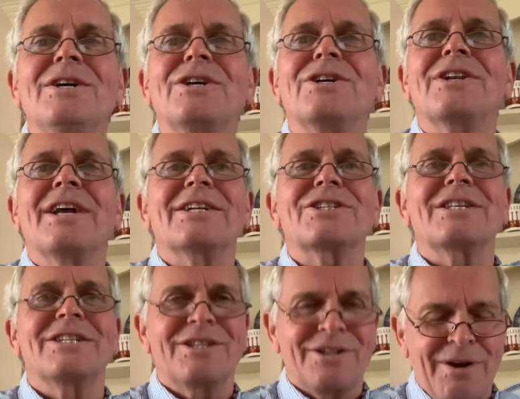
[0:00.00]
You'd
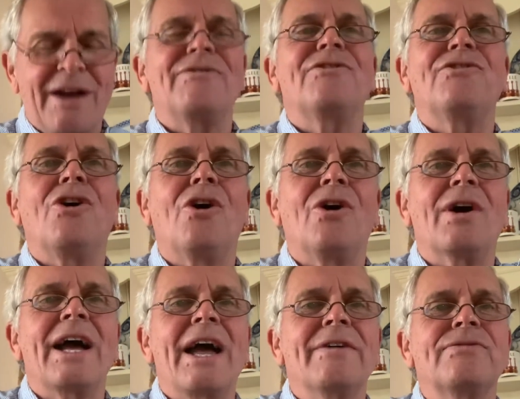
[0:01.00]
actually do
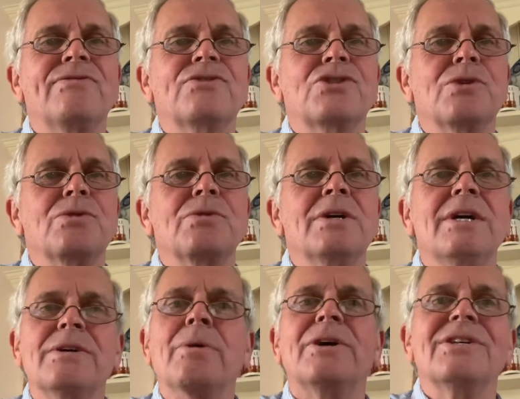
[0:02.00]
F4,
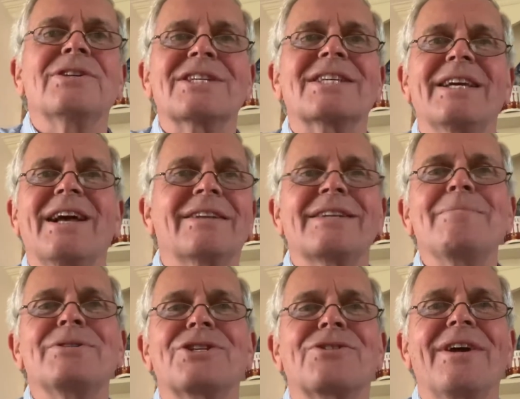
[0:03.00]
F2. But you'll see, I'll
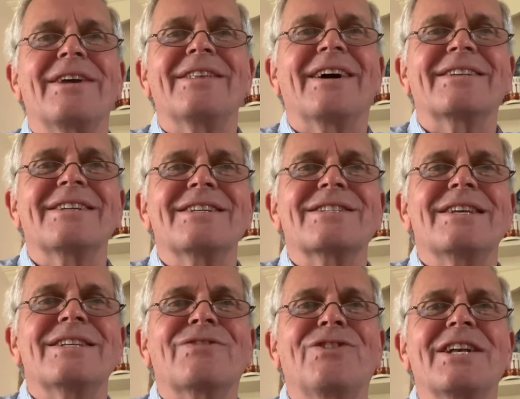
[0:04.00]
demonstrate that.
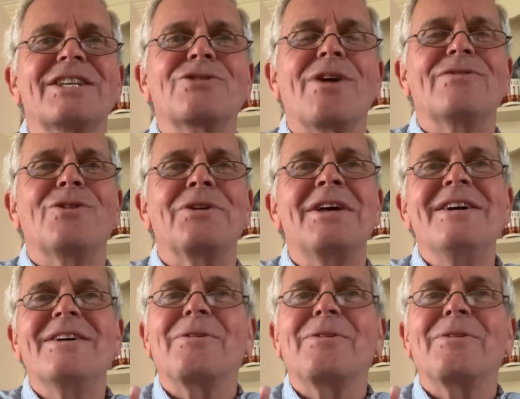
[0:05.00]
It's fairly straightforward.